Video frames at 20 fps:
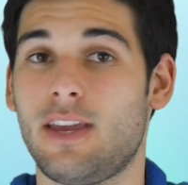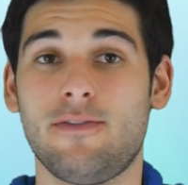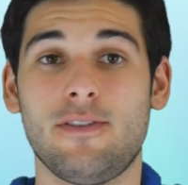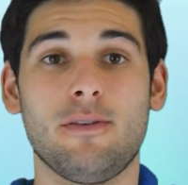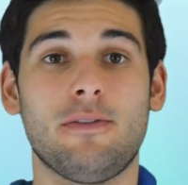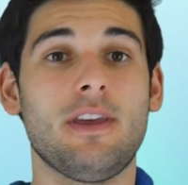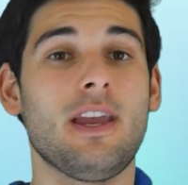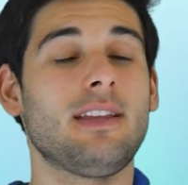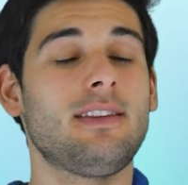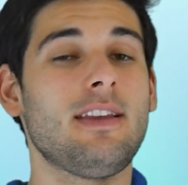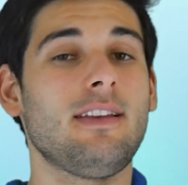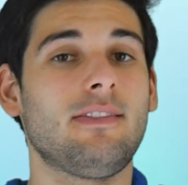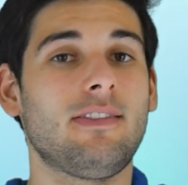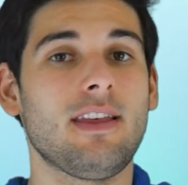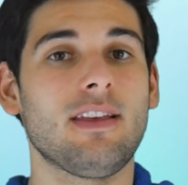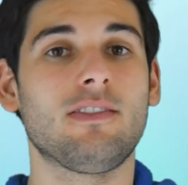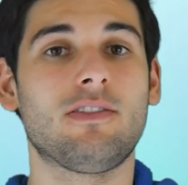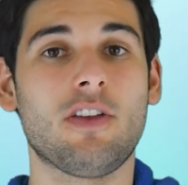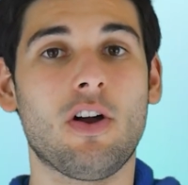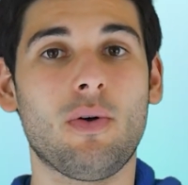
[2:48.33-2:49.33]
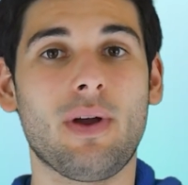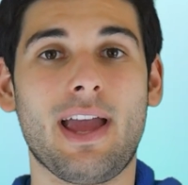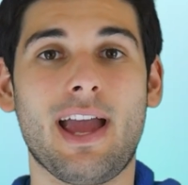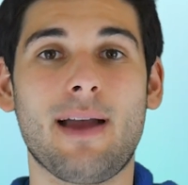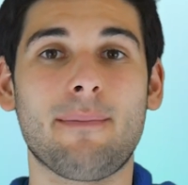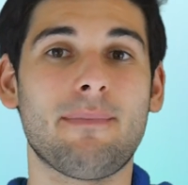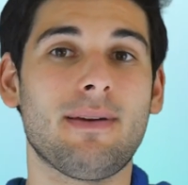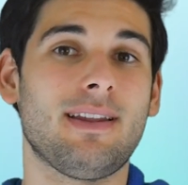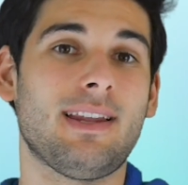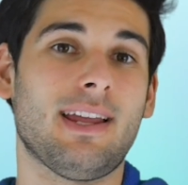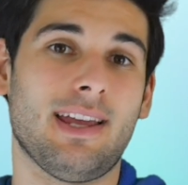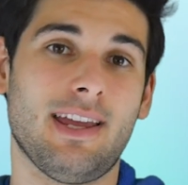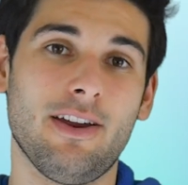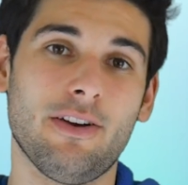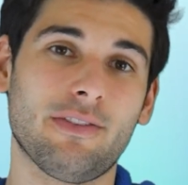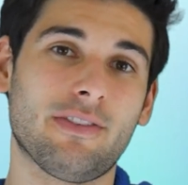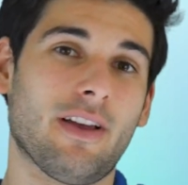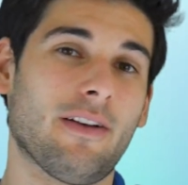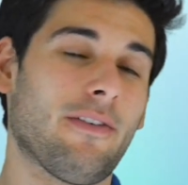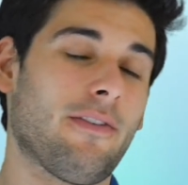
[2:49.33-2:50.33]
If you think these things don't happen,
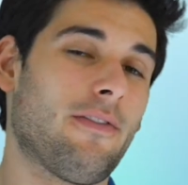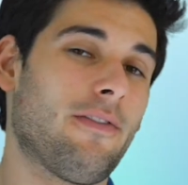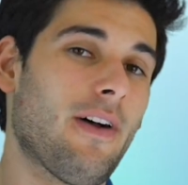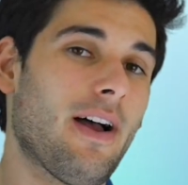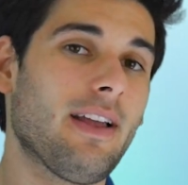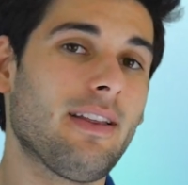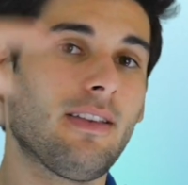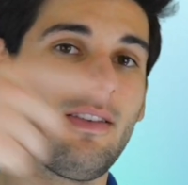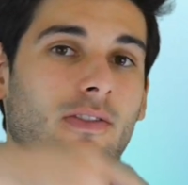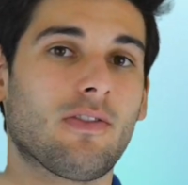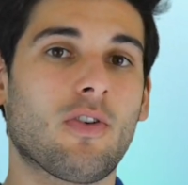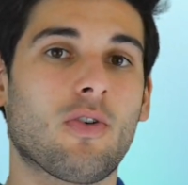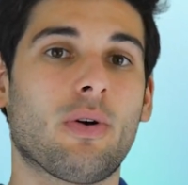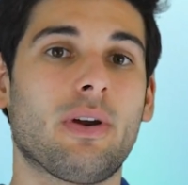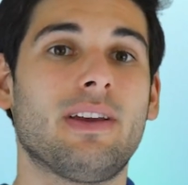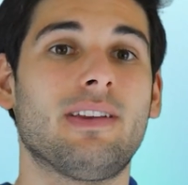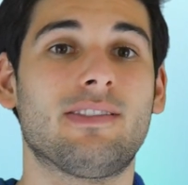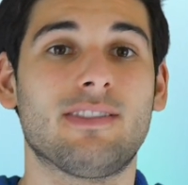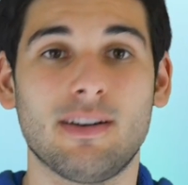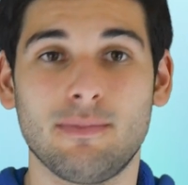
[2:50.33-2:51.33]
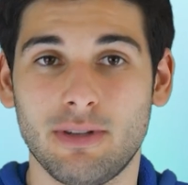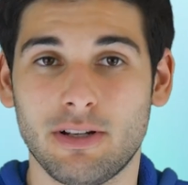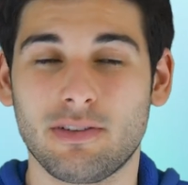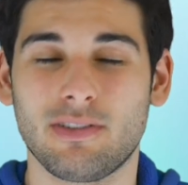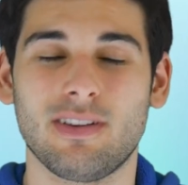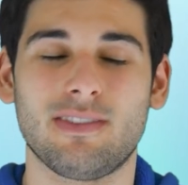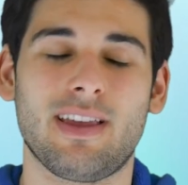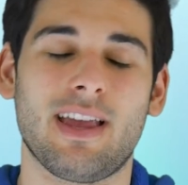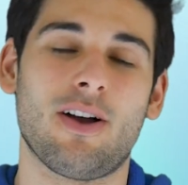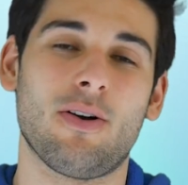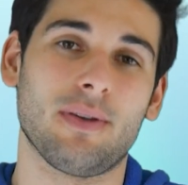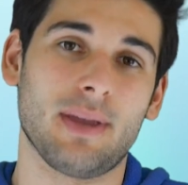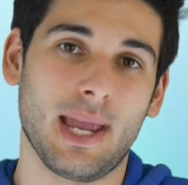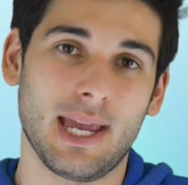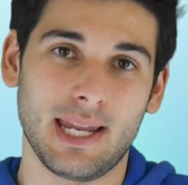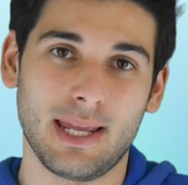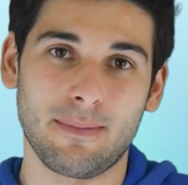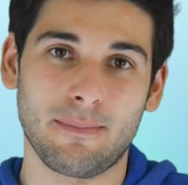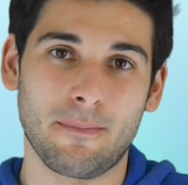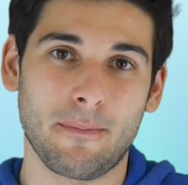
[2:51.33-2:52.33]
here's a fun story similar to
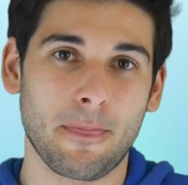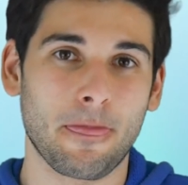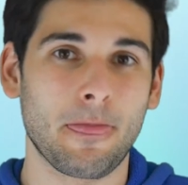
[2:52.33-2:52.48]
tailgating.